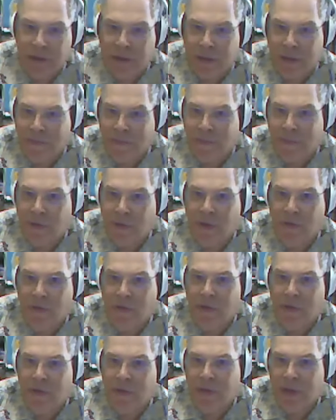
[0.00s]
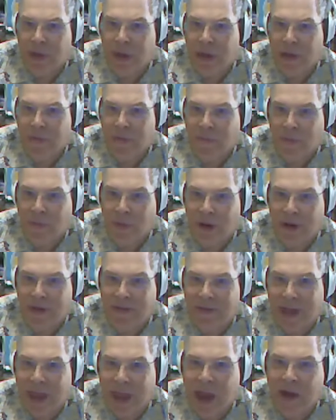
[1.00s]
the first invoice,
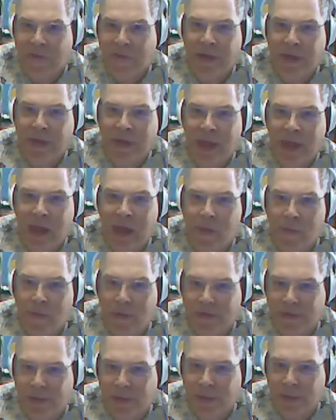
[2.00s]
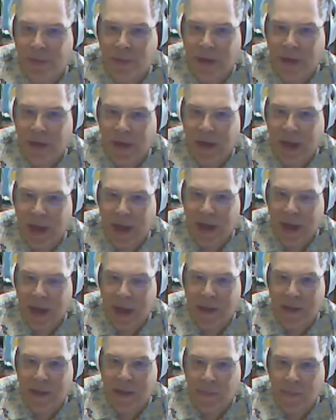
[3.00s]
everything was 30 day
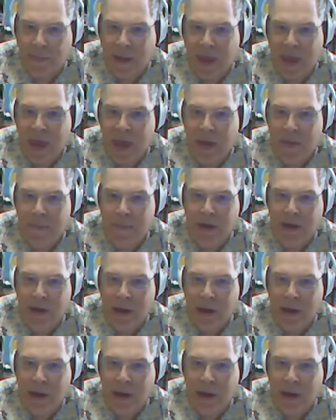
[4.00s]
net. The payment